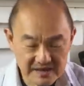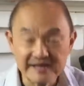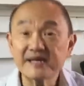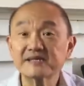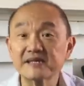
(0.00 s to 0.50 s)

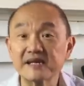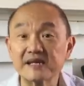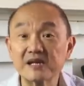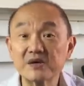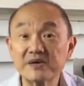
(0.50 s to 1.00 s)
Nick's
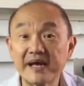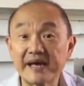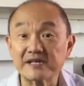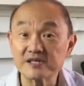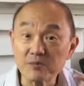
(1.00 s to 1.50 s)
include
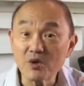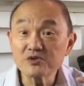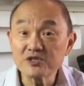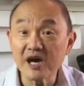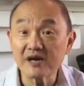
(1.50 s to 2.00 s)
a small
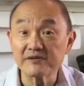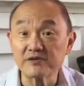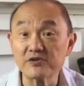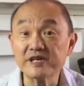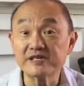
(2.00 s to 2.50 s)
jar of
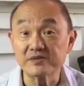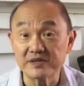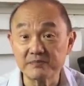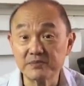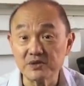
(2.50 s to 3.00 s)
grease with
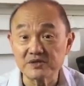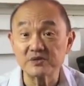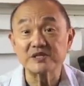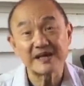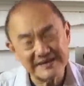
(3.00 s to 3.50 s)
the boots,
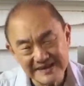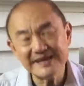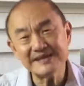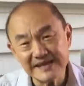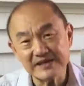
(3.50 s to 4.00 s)
which I
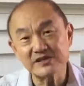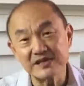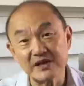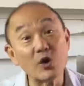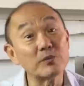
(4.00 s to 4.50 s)
think is
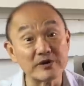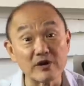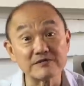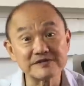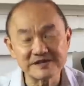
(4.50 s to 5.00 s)
actually
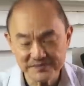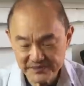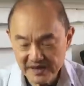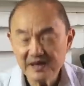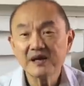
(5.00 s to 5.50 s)
Obanoff's.
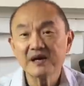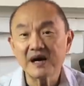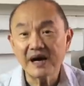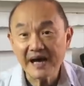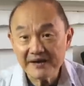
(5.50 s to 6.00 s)

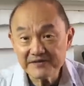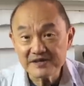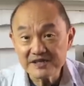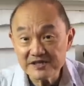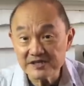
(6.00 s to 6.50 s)
I have
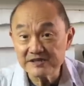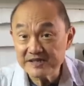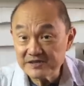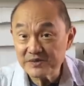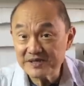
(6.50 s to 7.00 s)
conditioned
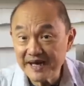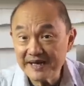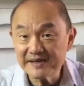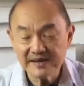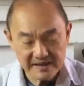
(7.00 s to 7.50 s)
these with
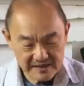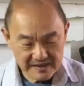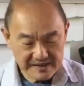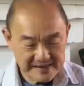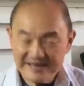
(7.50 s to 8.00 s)
that.
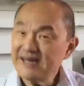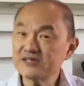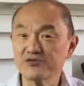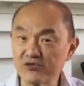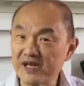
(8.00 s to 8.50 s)
It
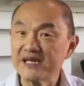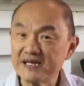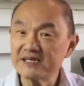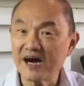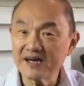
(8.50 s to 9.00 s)
hasn't
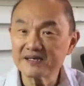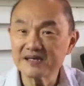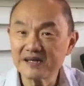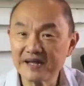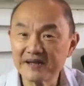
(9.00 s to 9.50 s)
really darkened
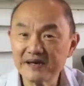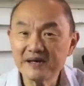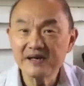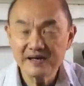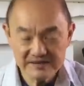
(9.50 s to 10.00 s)
the leather,
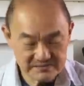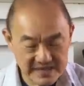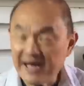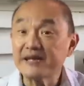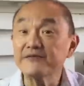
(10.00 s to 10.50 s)

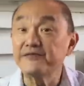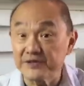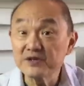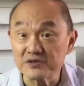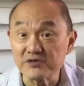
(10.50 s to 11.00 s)
and it
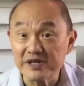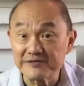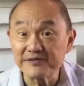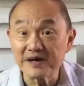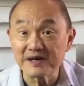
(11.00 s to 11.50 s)
feels really
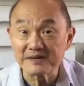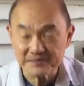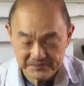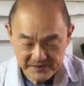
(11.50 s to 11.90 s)
fine.